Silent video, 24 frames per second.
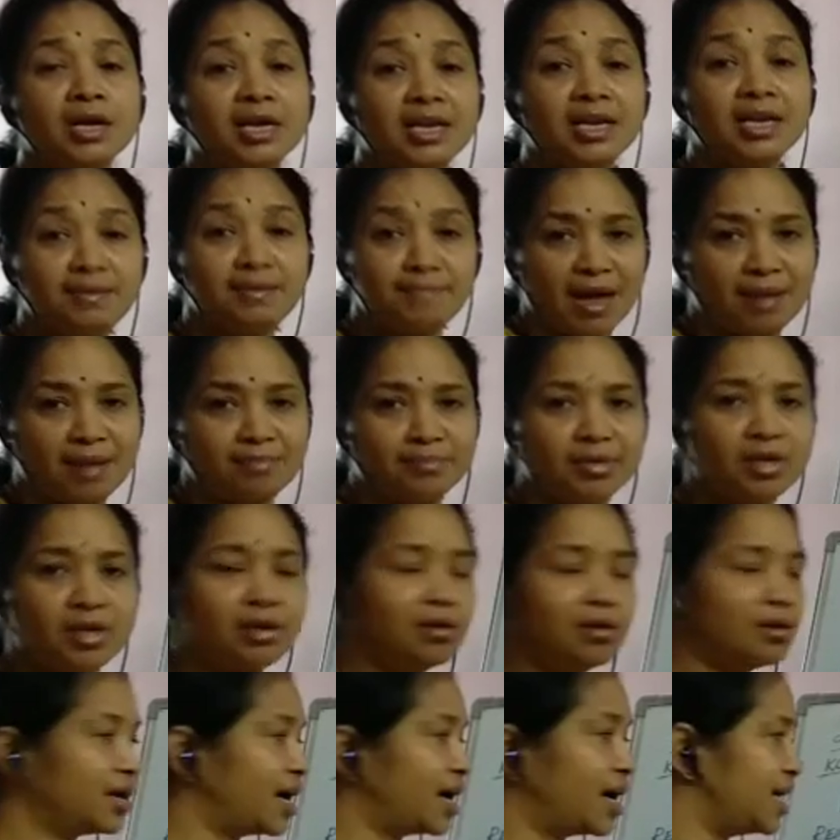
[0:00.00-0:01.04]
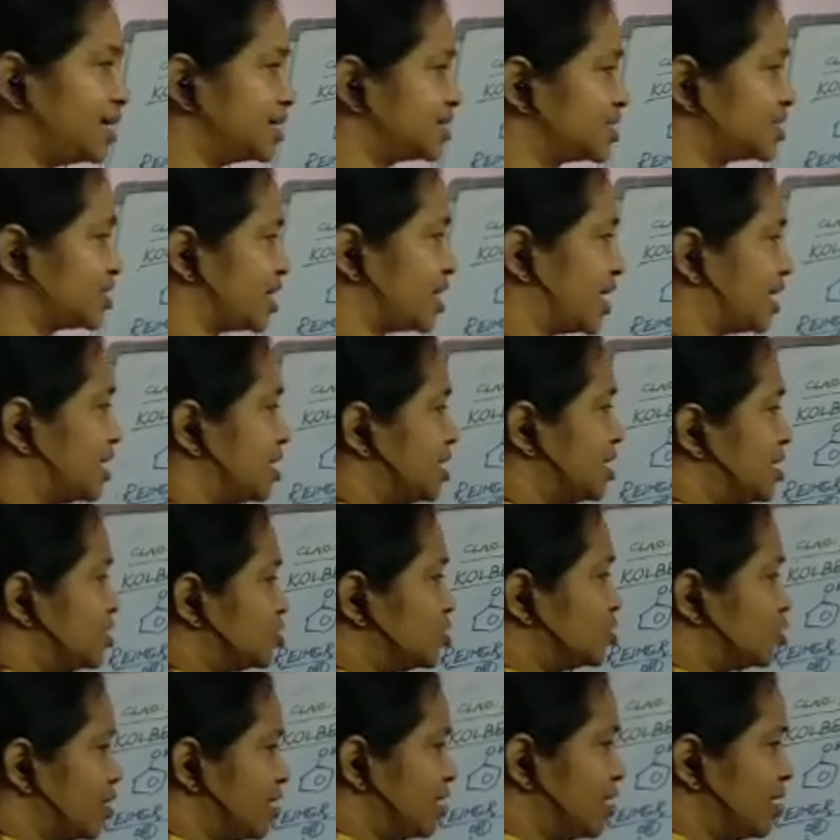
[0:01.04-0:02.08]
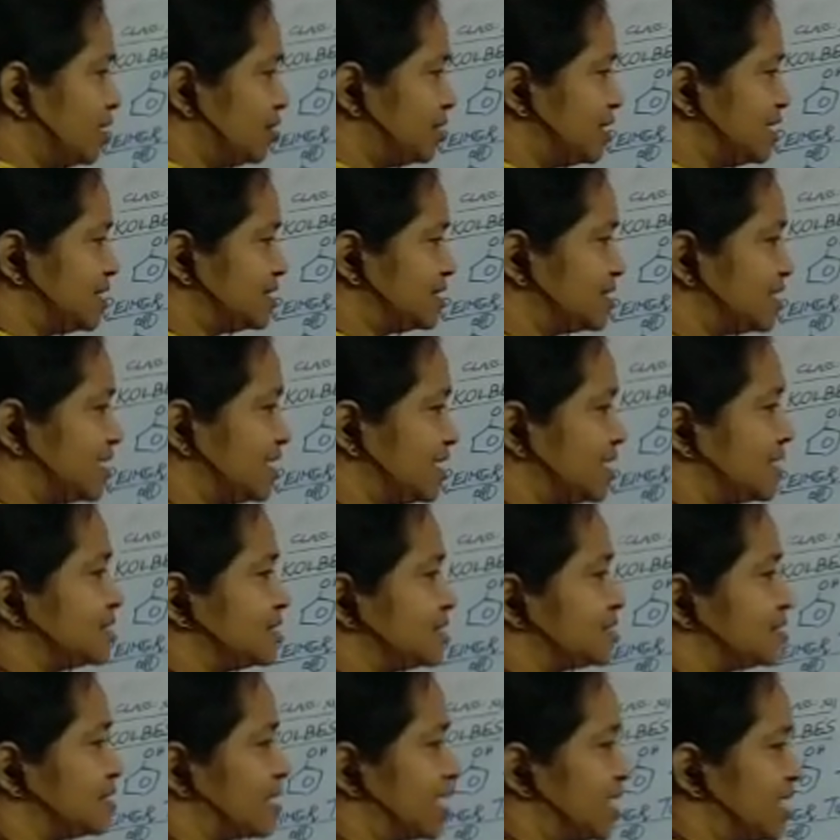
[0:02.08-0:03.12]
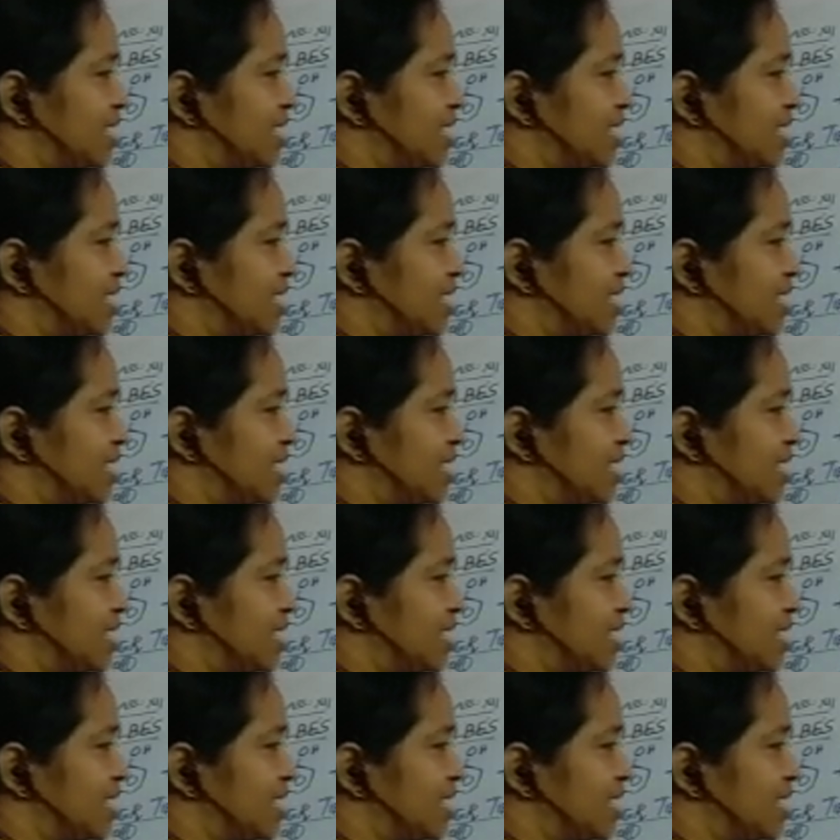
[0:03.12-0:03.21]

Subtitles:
remember or understand. So here this is the